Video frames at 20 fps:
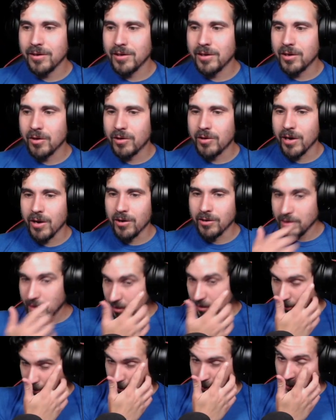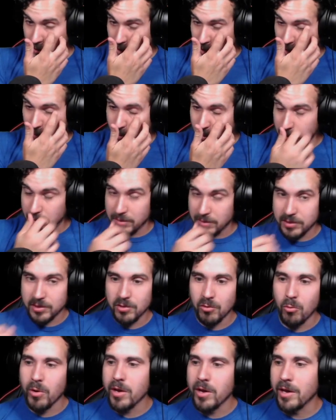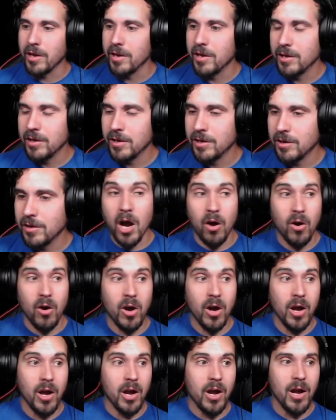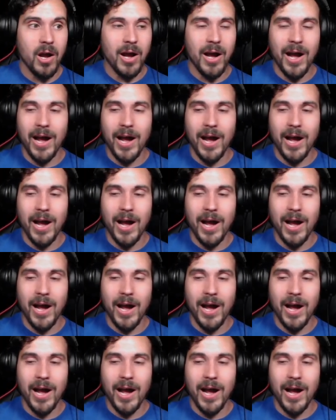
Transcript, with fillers: Okay, hold on. Get all pumpkins to win. Oh. I